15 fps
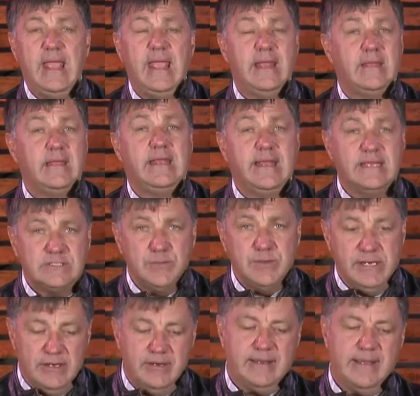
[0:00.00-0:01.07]
And yes, we
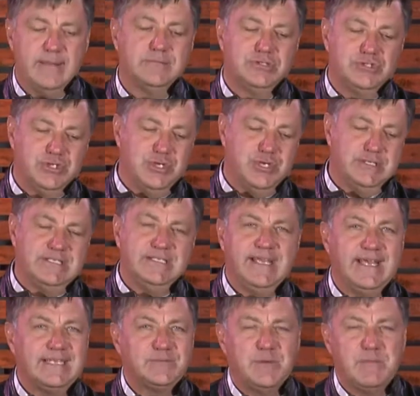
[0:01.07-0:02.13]
need to come to church.
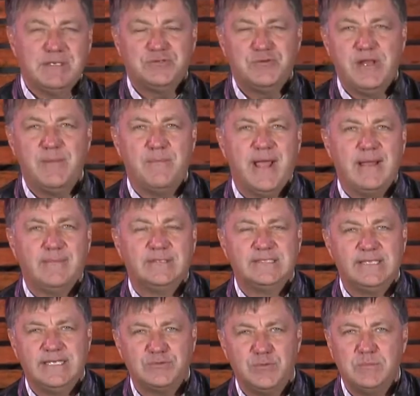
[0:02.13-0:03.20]
Yes, we must read the
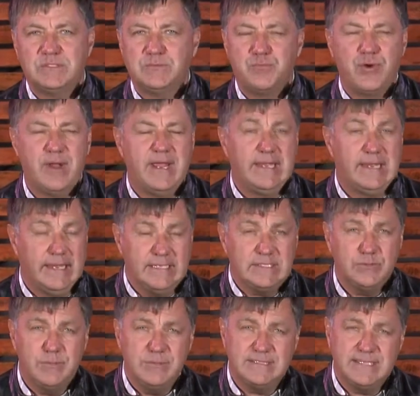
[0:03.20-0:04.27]
Bibles. Yes, we must pray.
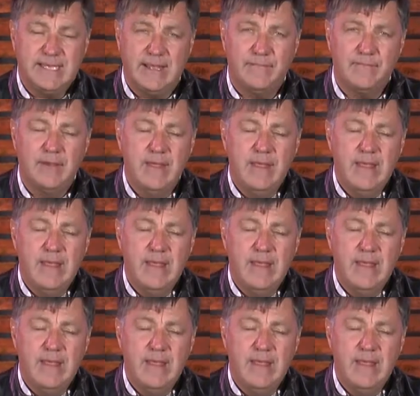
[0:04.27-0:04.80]
Yes, we must give.